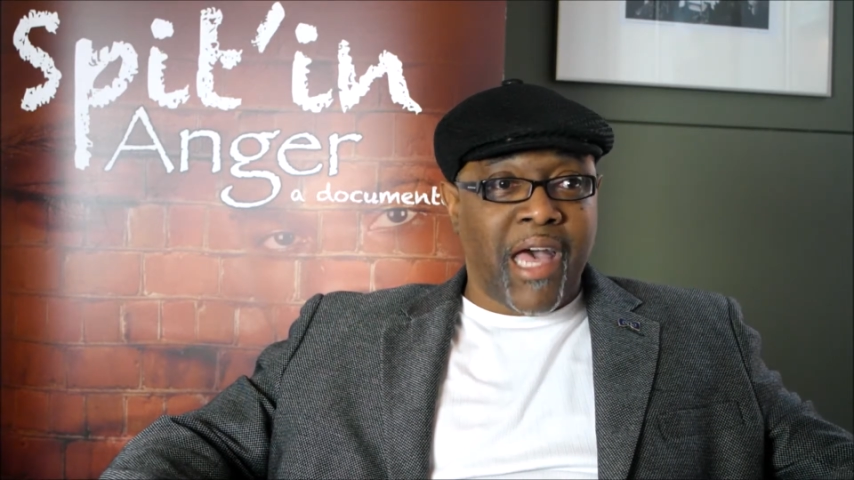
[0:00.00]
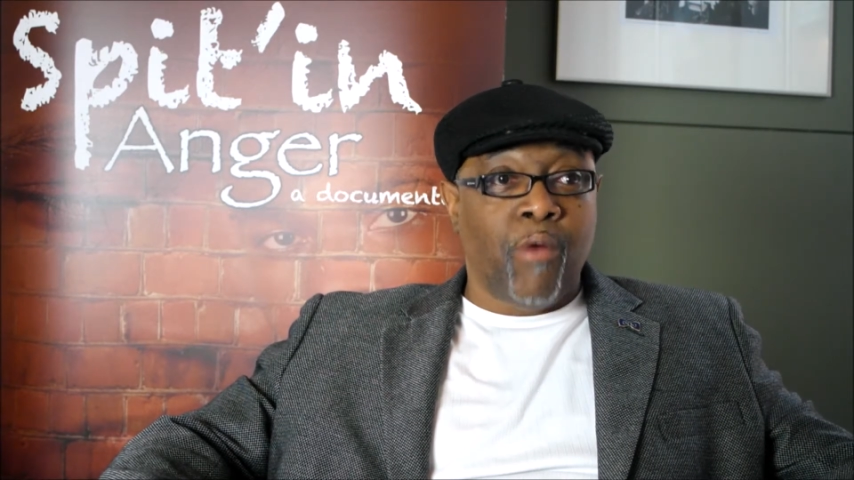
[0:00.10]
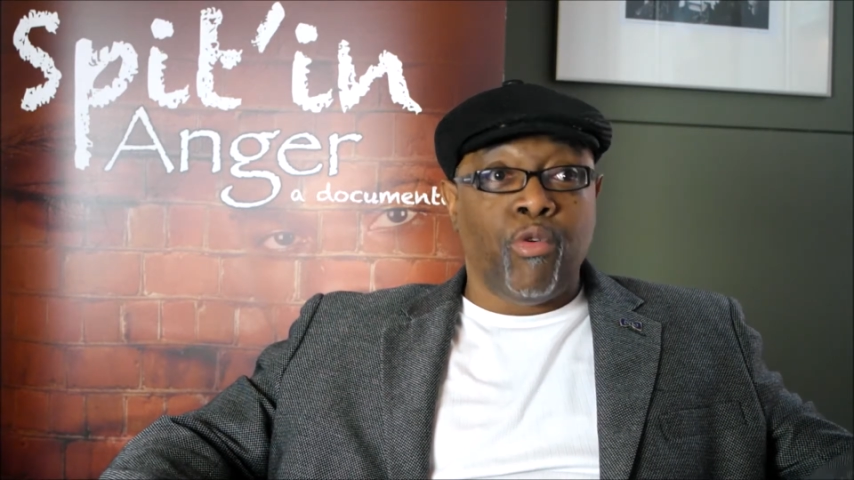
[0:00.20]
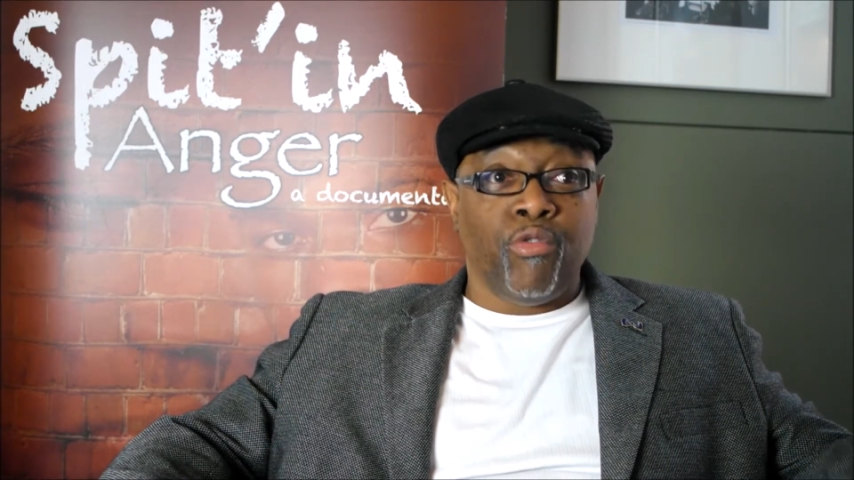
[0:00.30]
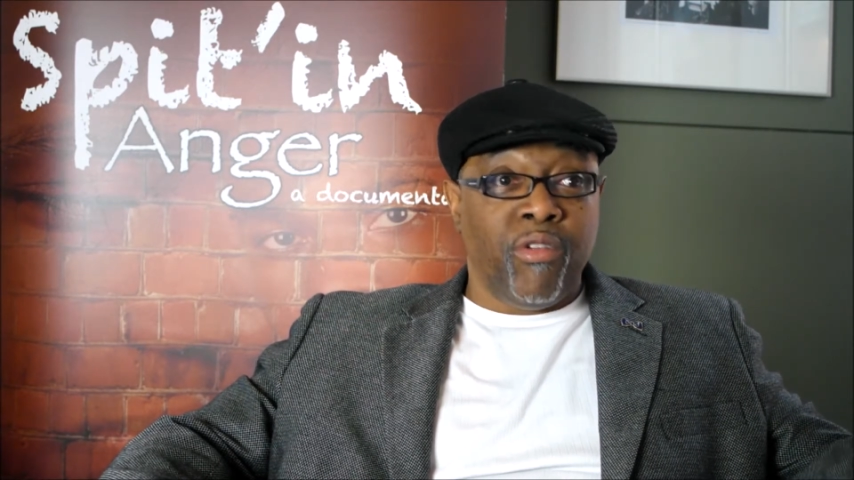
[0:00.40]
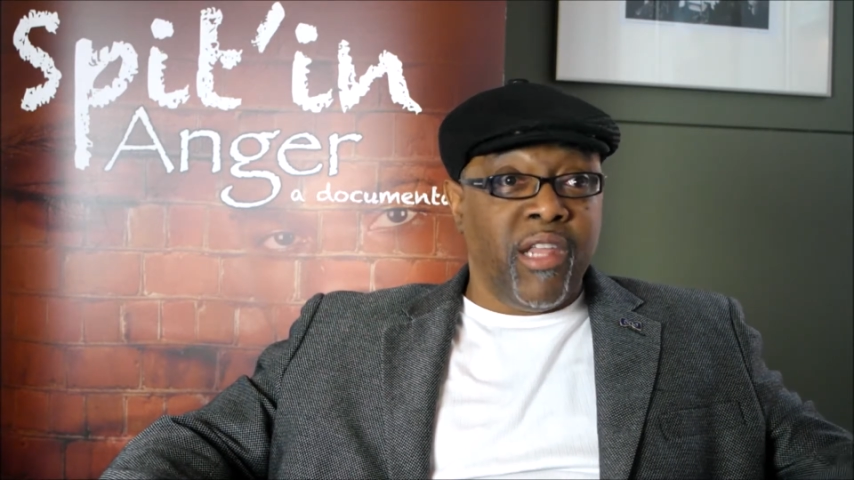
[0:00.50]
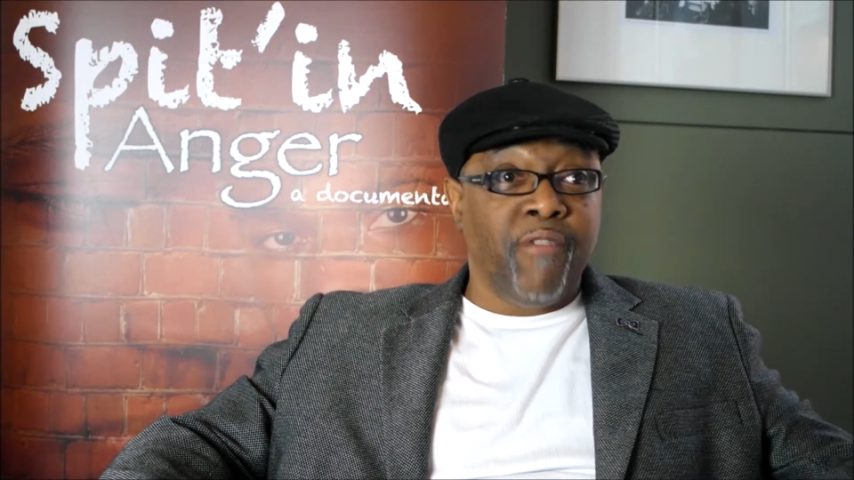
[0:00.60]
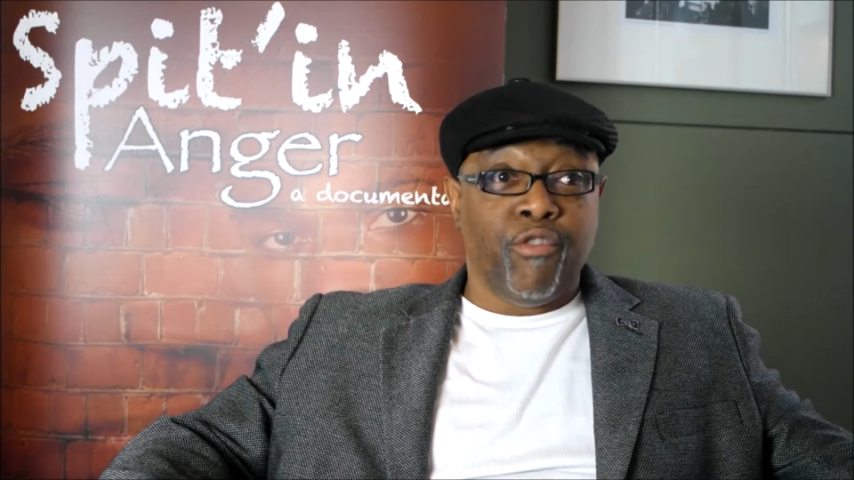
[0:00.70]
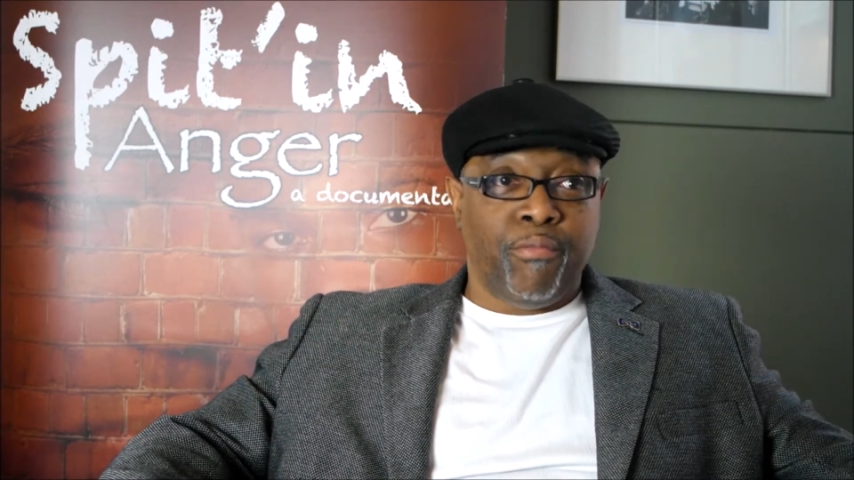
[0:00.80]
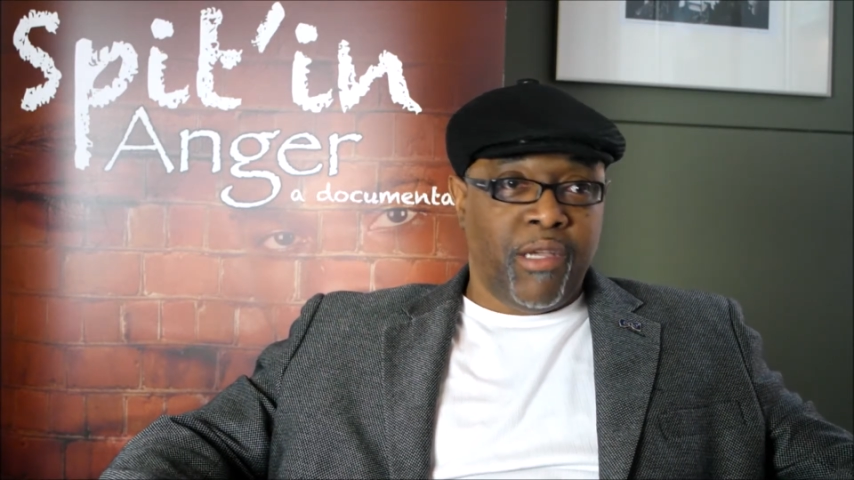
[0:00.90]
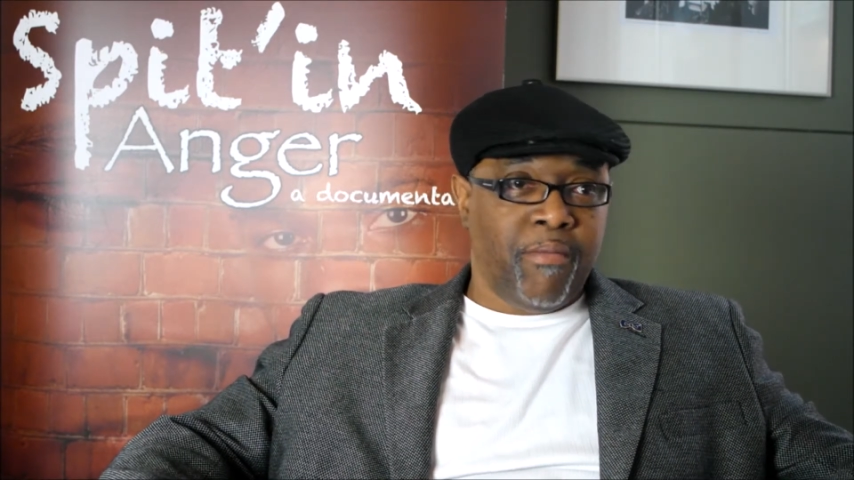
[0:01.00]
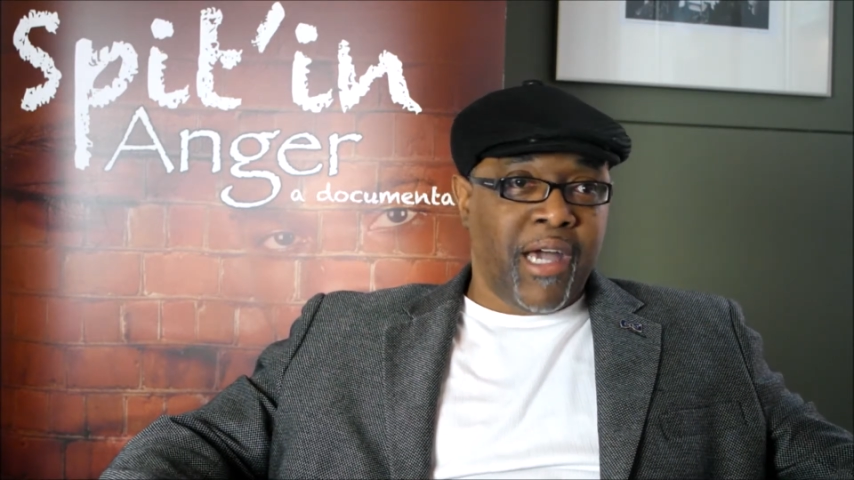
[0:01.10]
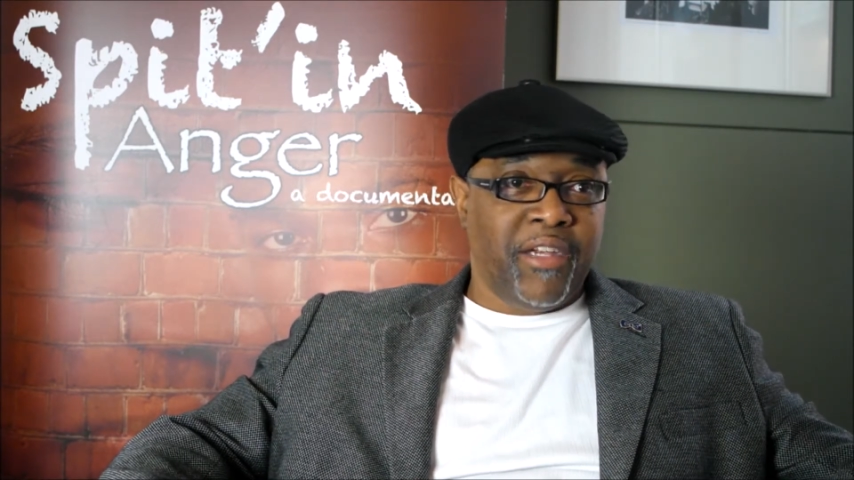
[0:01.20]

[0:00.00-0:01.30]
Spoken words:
I will never be my